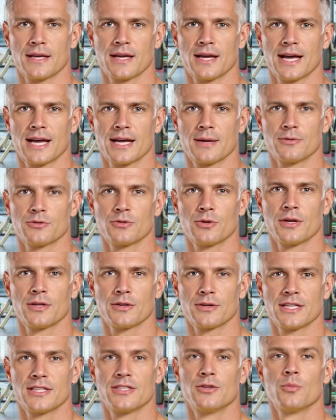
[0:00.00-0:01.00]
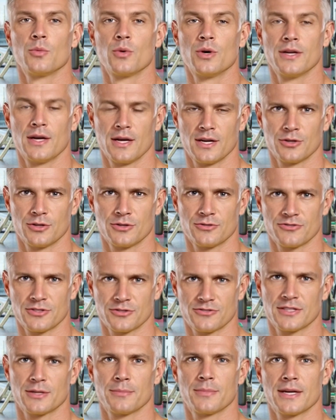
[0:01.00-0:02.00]
Aim for at least
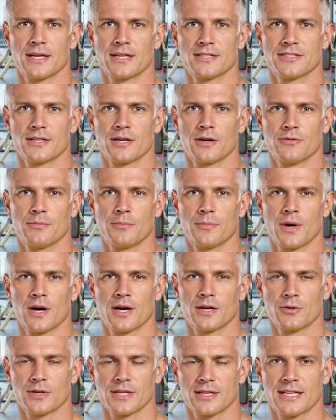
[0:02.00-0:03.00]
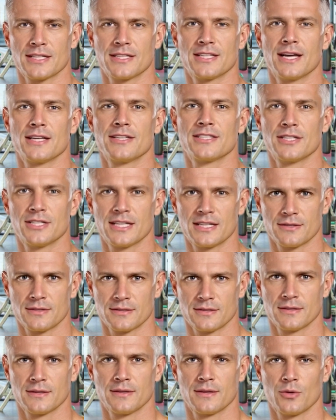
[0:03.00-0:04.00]
150 minutes of moderate intensity
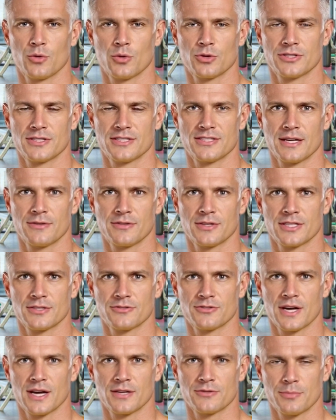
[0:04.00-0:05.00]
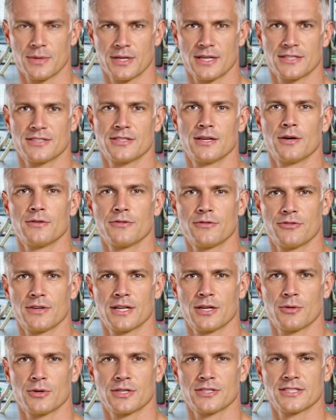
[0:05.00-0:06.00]
or 75 minutes of
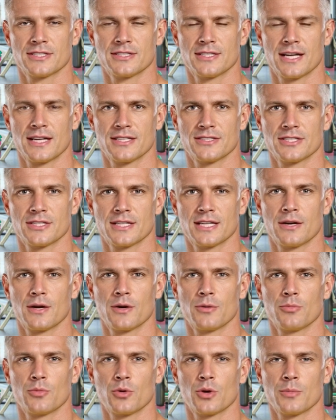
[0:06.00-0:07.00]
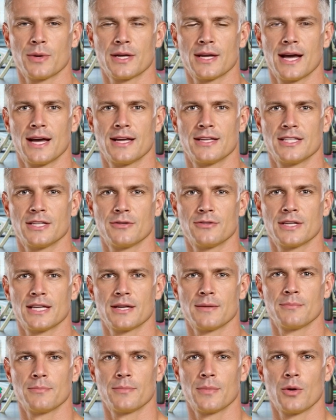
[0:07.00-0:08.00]
vigorous intensity aerobic
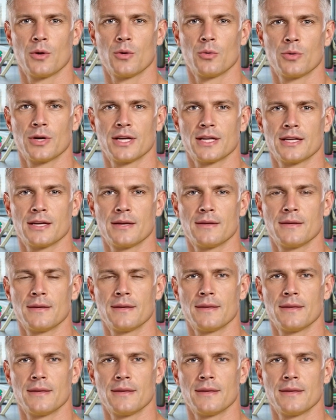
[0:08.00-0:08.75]
activity per week.